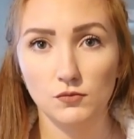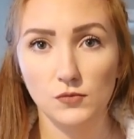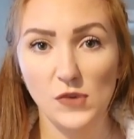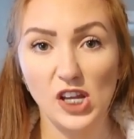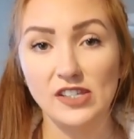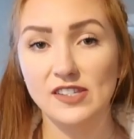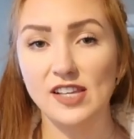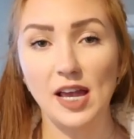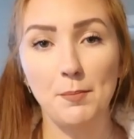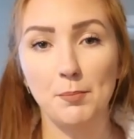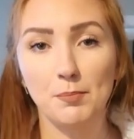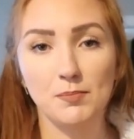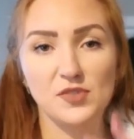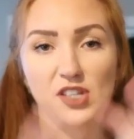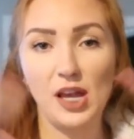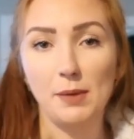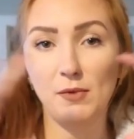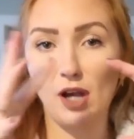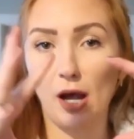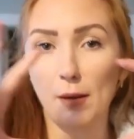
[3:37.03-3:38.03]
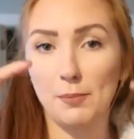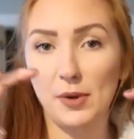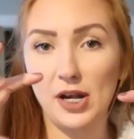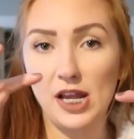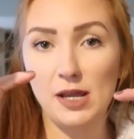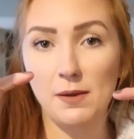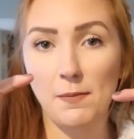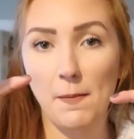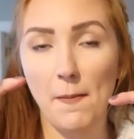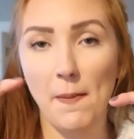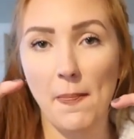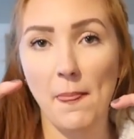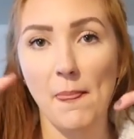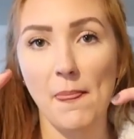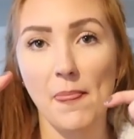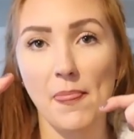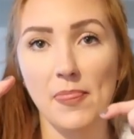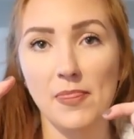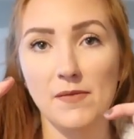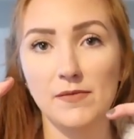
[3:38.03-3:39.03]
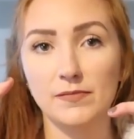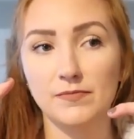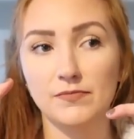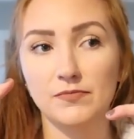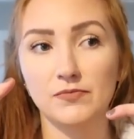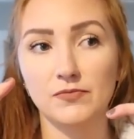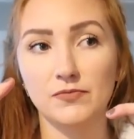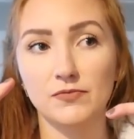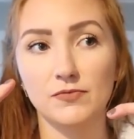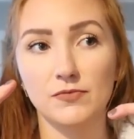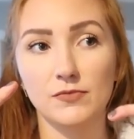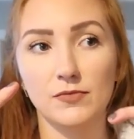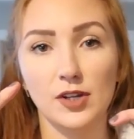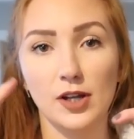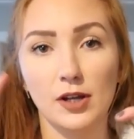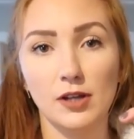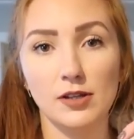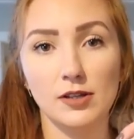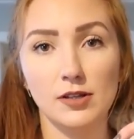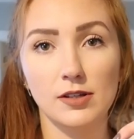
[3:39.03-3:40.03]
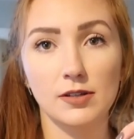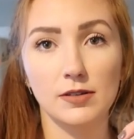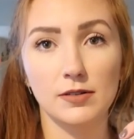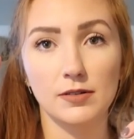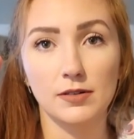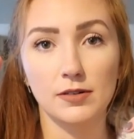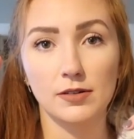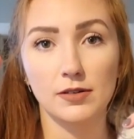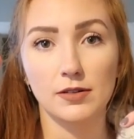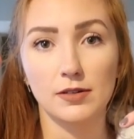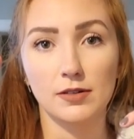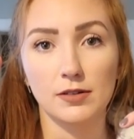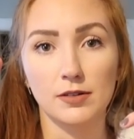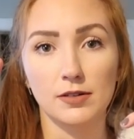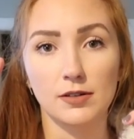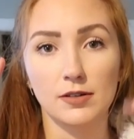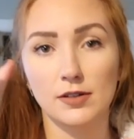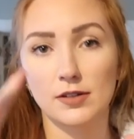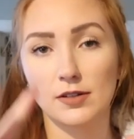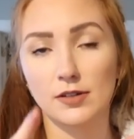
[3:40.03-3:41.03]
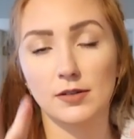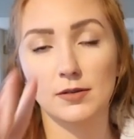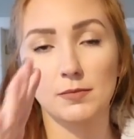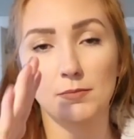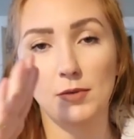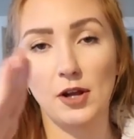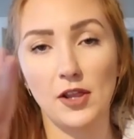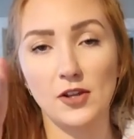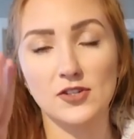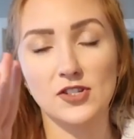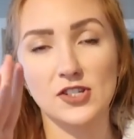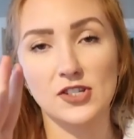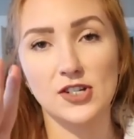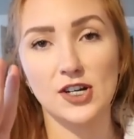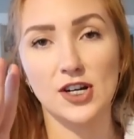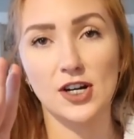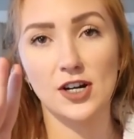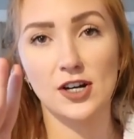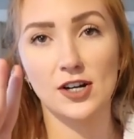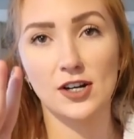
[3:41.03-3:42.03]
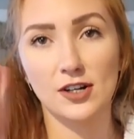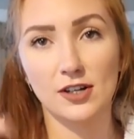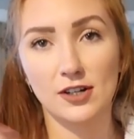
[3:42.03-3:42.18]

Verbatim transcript: company. Same, same company. They don't own each other. They're like operate independently, but it's a big brother sister.